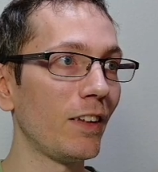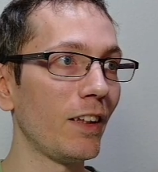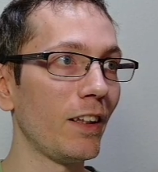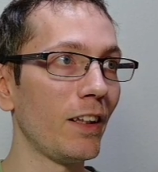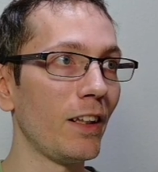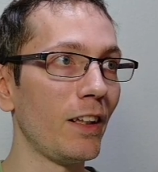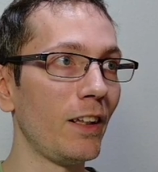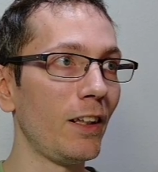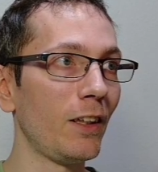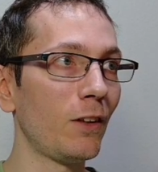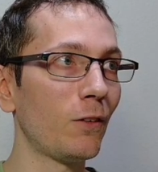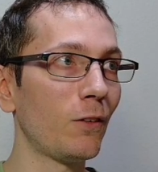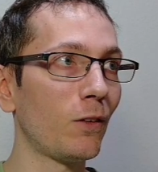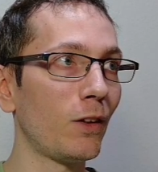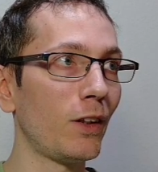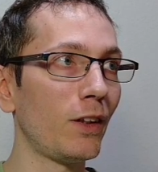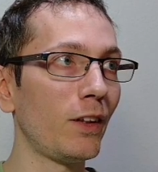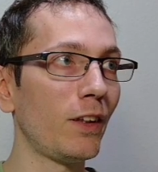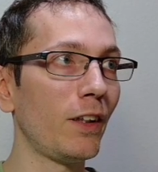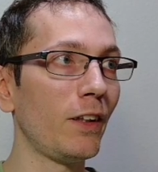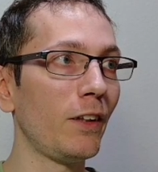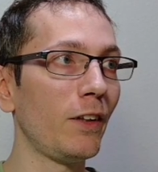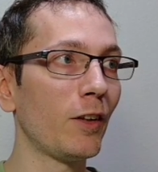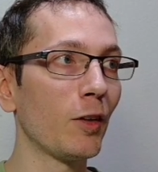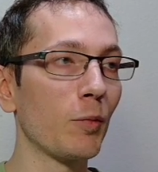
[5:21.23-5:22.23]
any coin
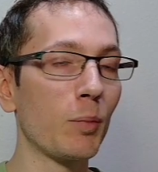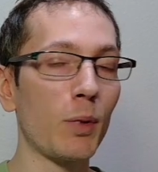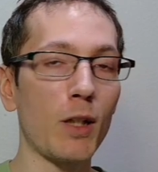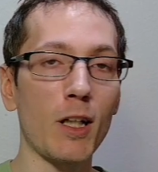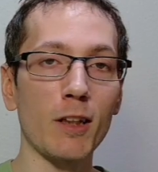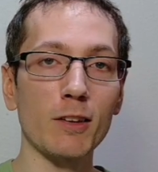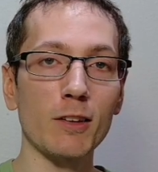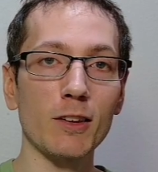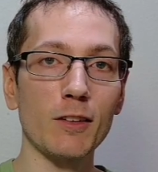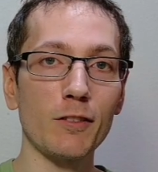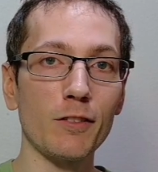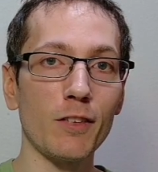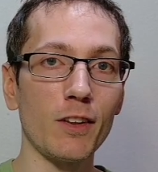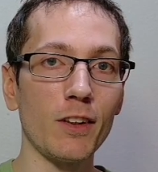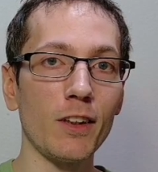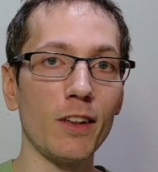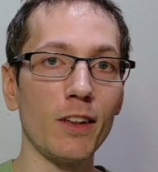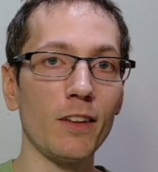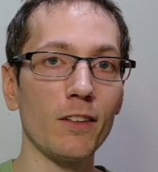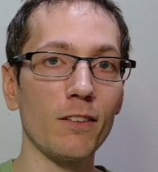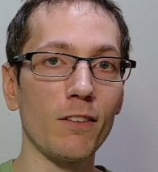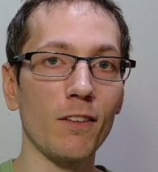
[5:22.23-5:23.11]
that you could possibly find on